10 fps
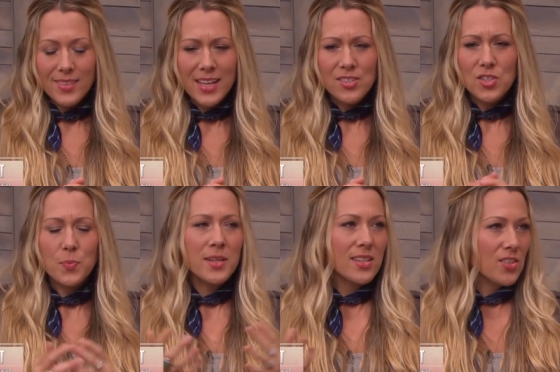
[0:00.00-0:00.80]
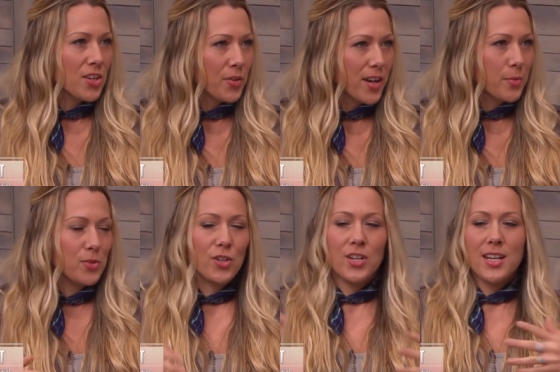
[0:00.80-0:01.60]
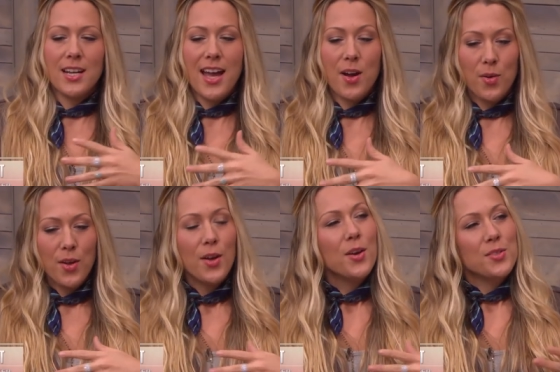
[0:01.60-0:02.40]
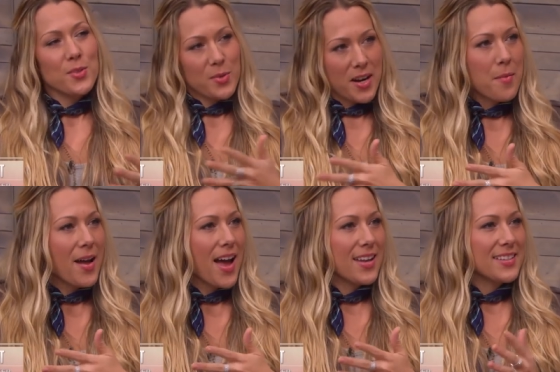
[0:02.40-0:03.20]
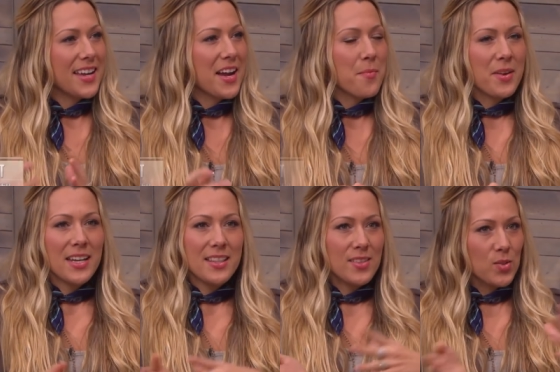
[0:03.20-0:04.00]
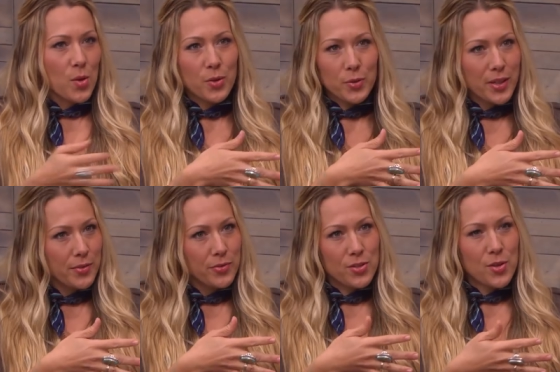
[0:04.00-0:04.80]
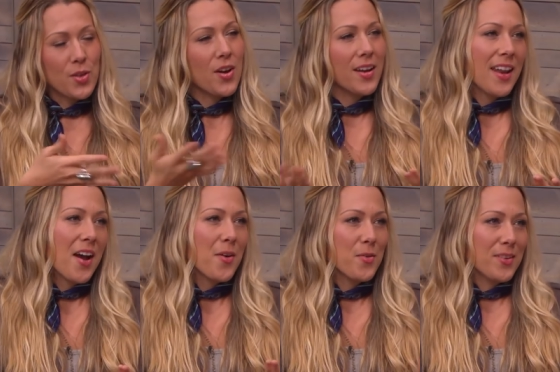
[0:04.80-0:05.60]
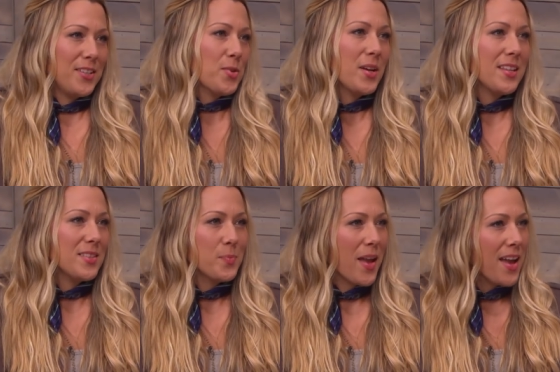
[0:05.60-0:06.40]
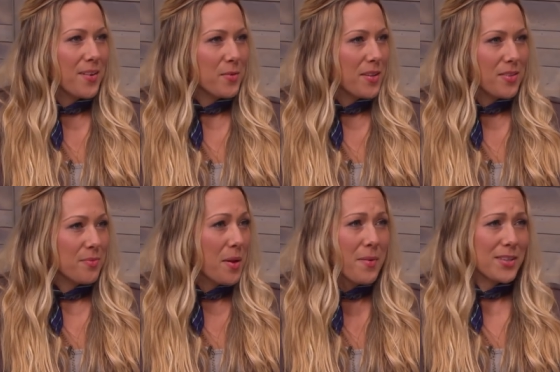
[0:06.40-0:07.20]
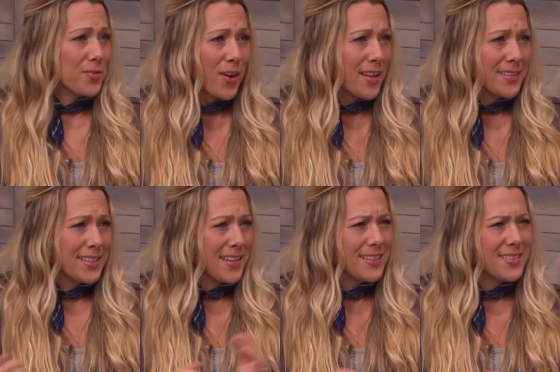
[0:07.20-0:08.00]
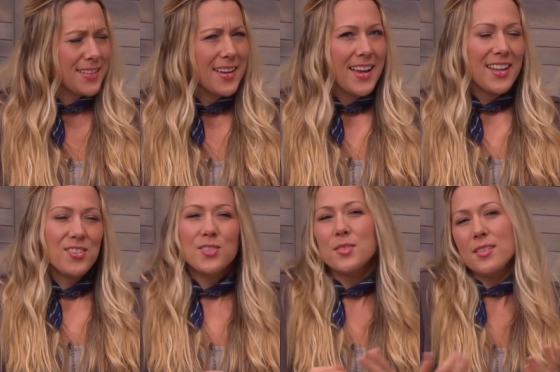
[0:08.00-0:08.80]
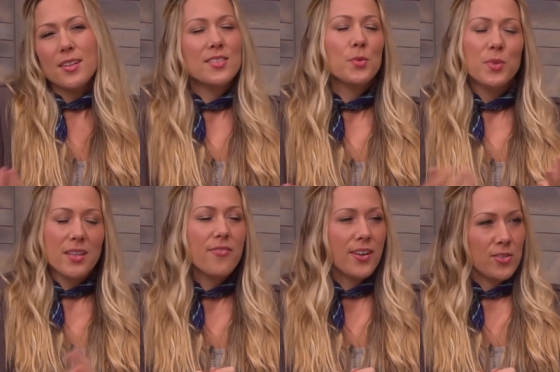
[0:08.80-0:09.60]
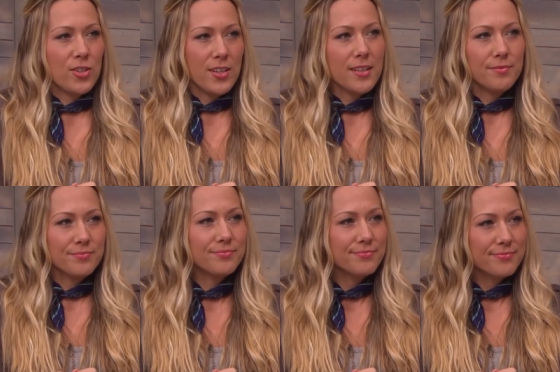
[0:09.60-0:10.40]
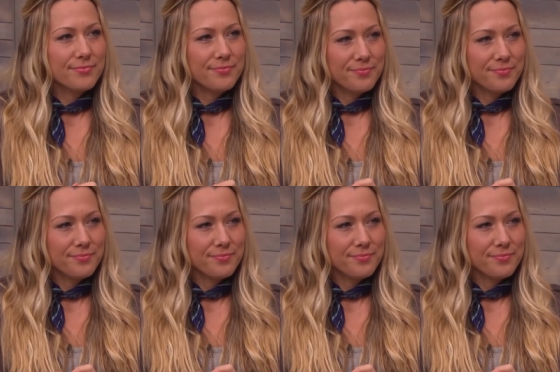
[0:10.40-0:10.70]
it's just been such an incredible journey and now to where I'm at. Um, I did the solo career for so long and now I joined this band with my best friends and it's, yeah. it's just, it's a really fun journey. I